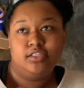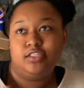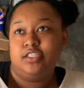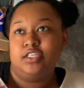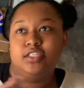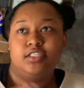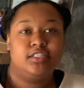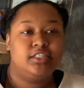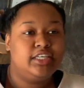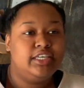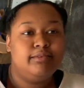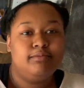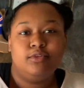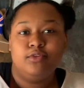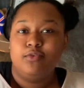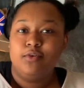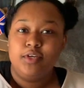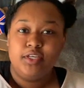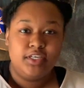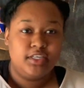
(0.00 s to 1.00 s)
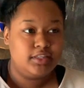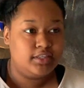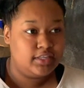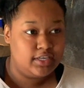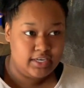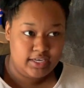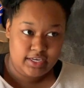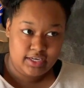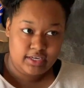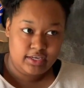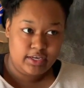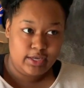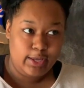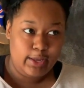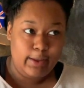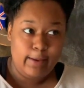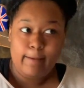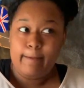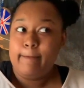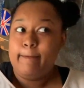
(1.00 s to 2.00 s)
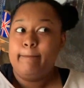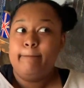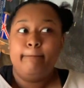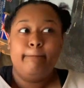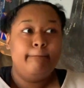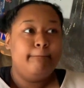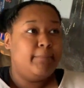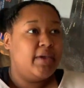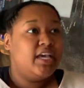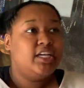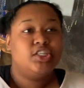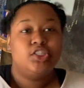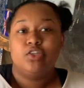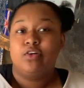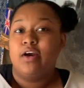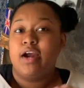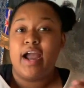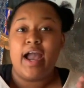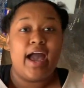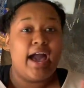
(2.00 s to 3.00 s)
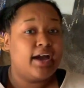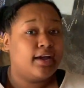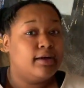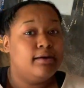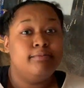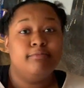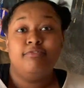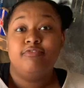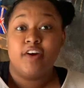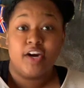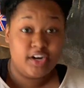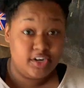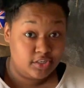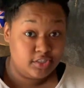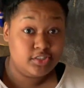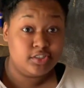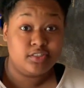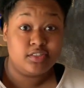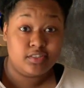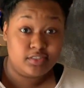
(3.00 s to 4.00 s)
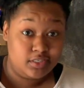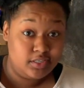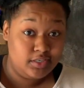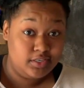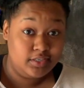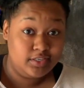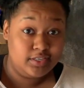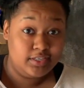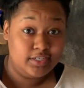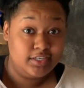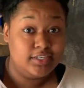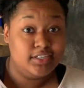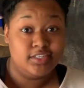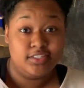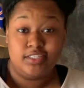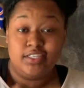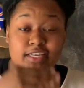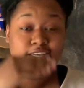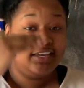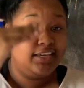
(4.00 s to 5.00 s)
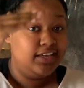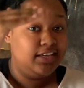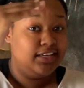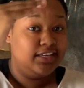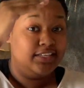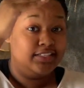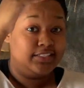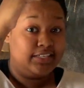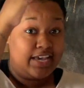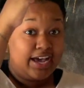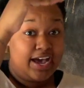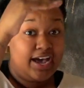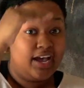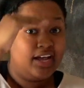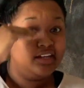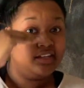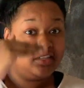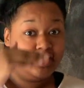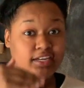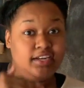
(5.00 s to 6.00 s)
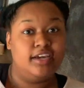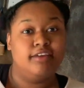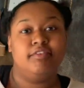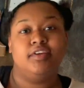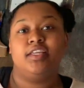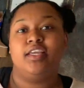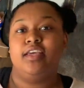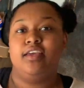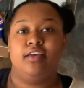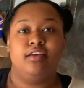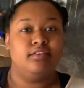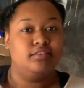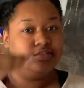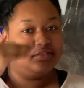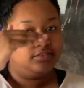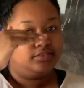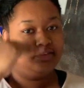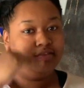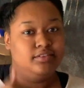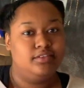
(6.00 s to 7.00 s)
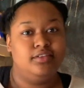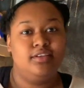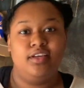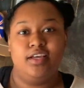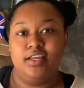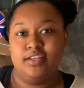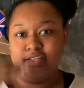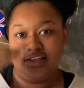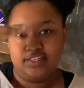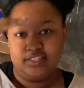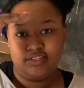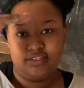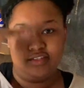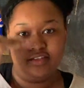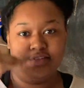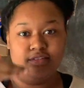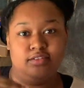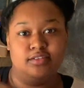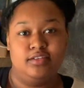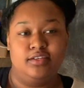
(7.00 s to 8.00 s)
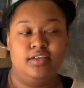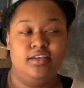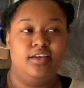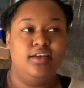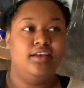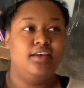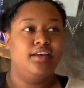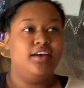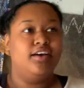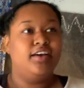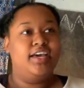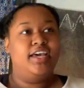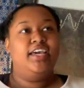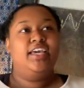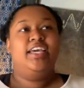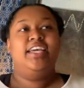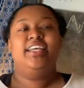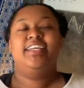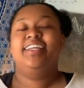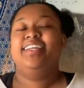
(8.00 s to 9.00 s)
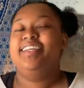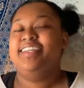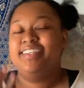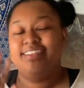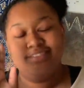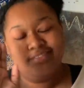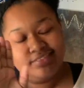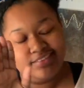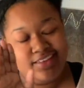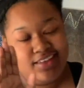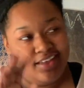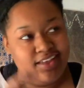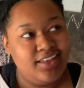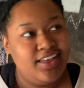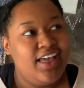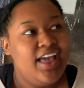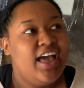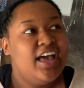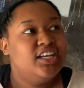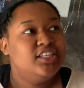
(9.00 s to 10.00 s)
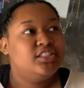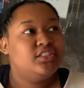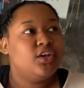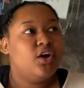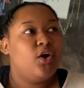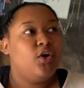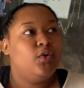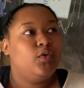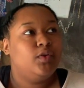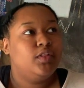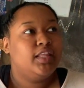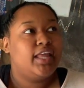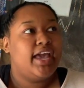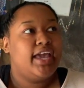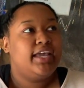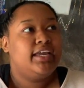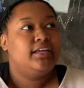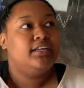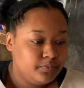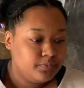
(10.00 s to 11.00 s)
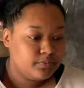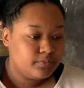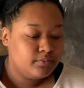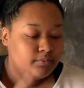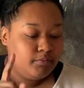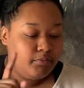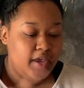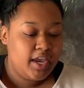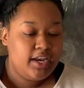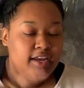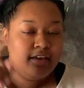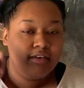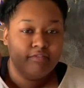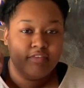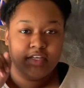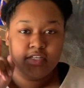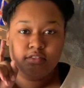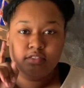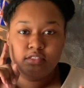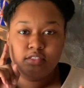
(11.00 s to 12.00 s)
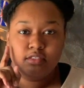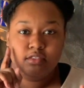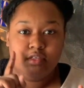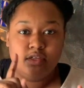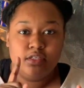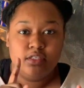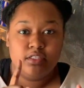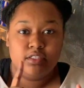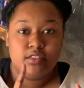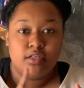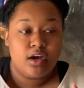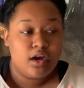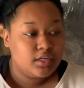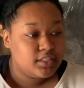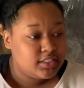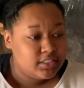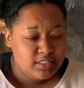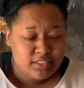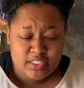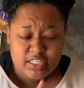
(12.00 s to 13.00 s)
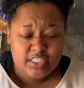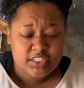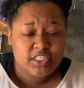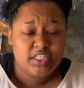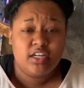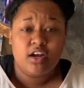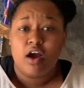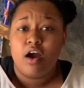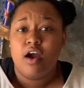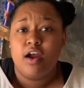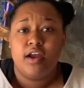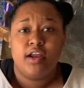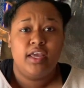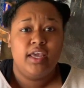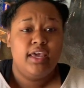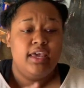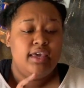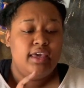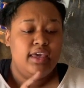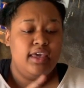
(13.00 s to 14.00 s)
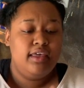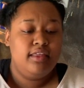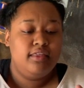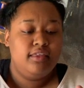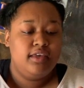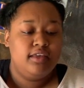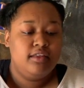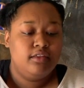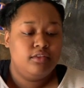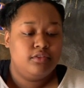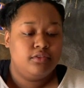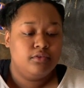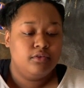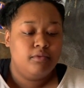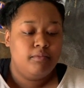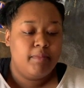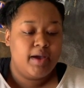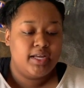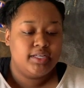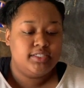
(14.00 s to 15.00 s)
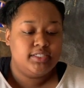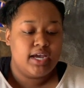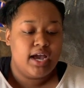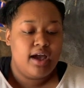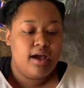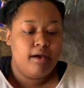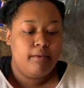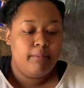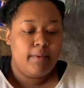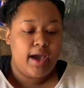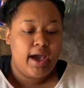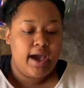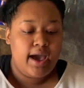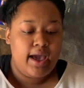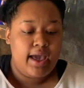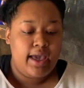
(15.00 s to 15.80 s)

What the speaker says: Just keep doing your thing. Make sure I come first. Cause he is God, then everything else. Yeah, it's up. Okay, and so like, painting events, teaching art. And then through my job,